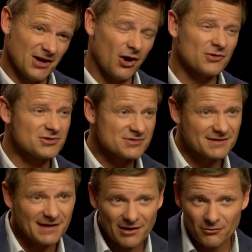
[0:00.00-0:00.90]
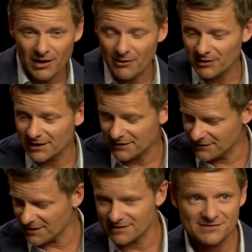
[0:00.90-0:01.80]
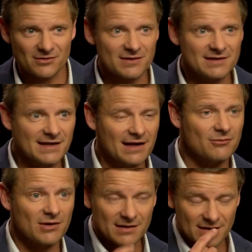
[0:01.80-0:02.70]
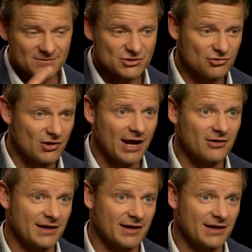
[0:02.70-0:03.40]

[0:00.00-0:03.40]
Oh, these are the take where I went like this, or the take where the cracker